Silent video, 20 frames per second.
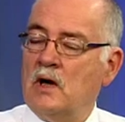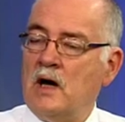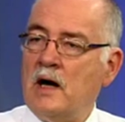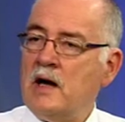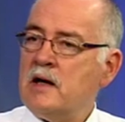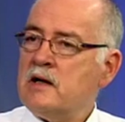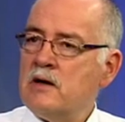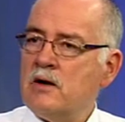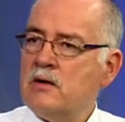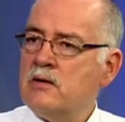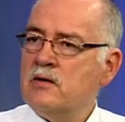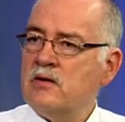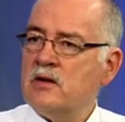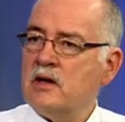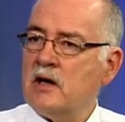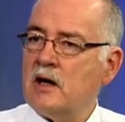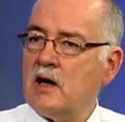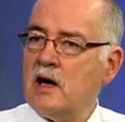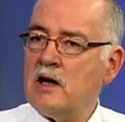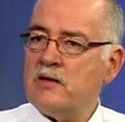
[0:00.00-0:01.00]
Well, I don't
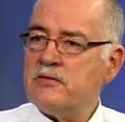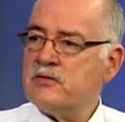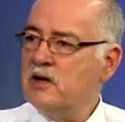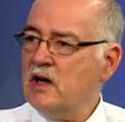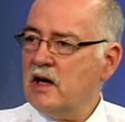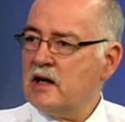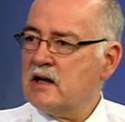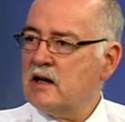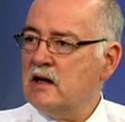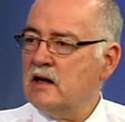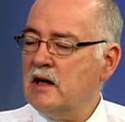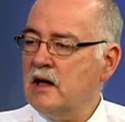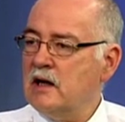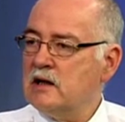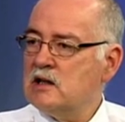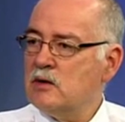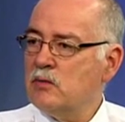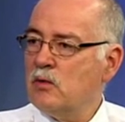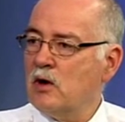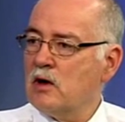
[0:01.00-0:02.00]
think I've taken
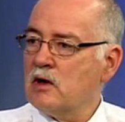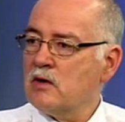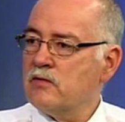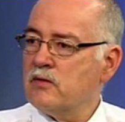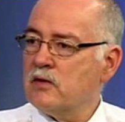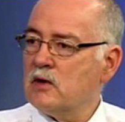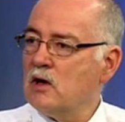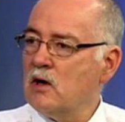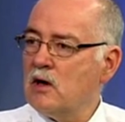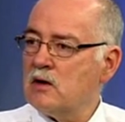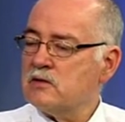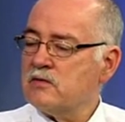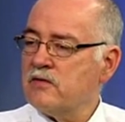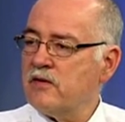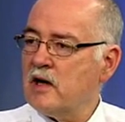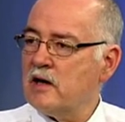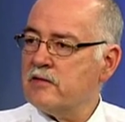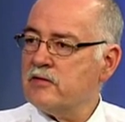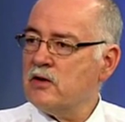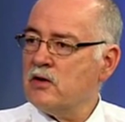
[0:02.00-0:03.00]
an antibiotic for the last
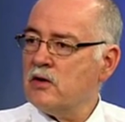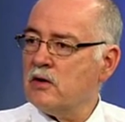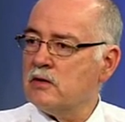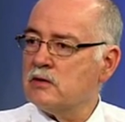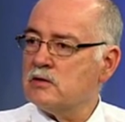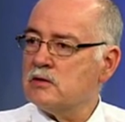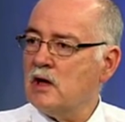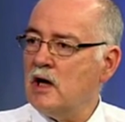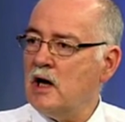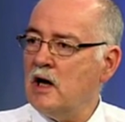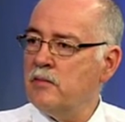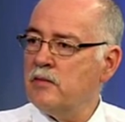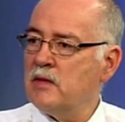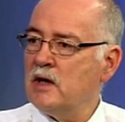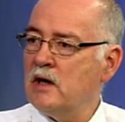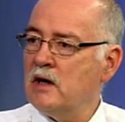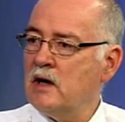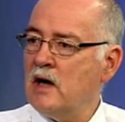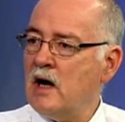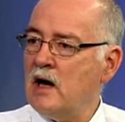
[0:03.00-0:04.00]
5 years. Really? I
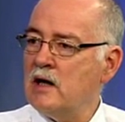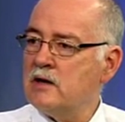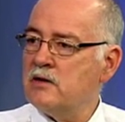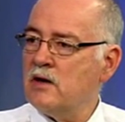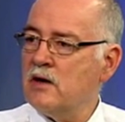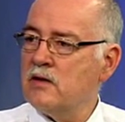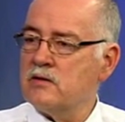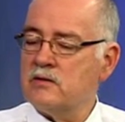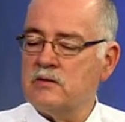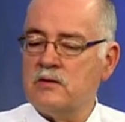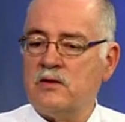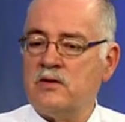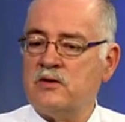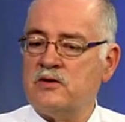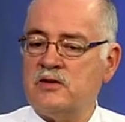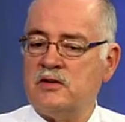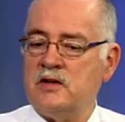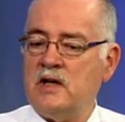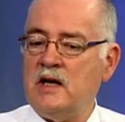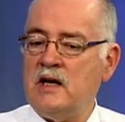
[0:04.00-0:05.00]
mean, I don't
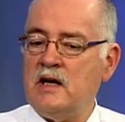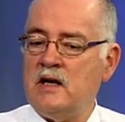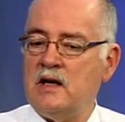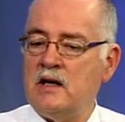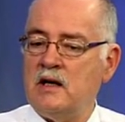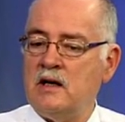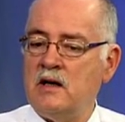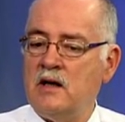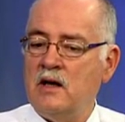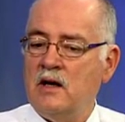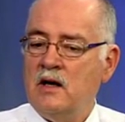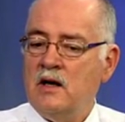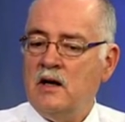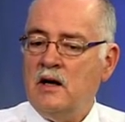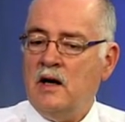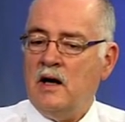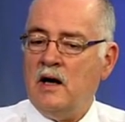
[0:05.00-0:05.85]
see